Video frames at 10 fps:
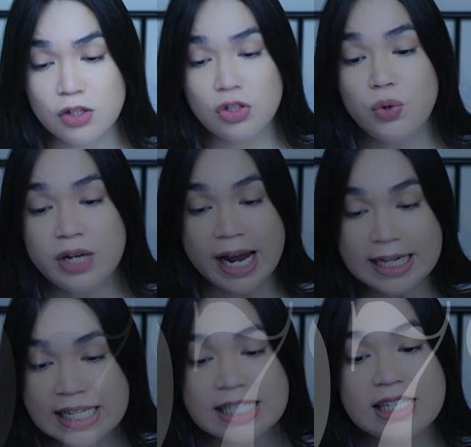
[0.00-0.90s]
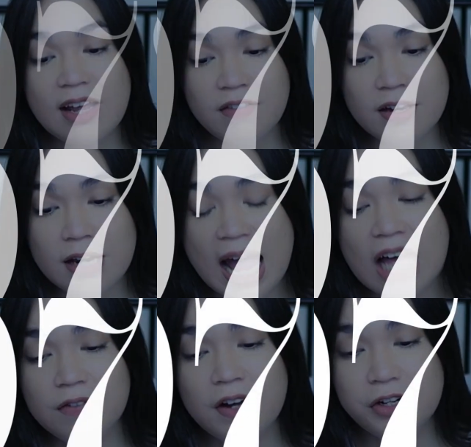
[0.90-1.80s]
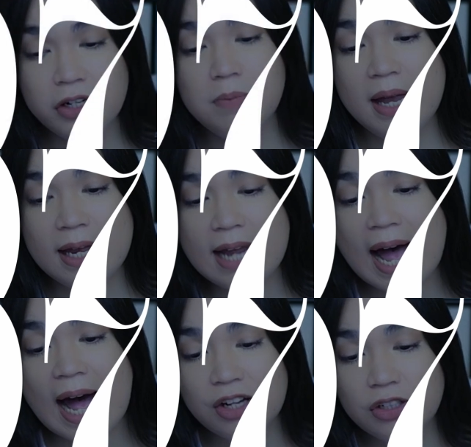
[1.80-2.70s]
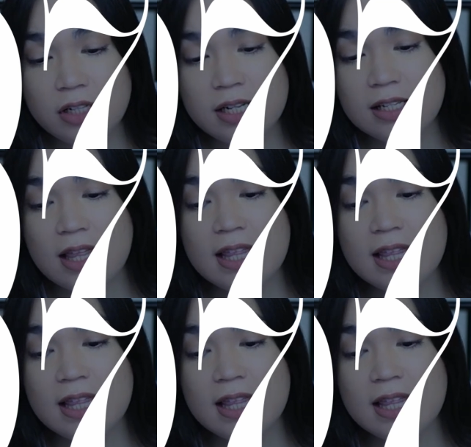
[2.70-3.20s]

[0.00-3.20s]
So 97 out of 100 men actually said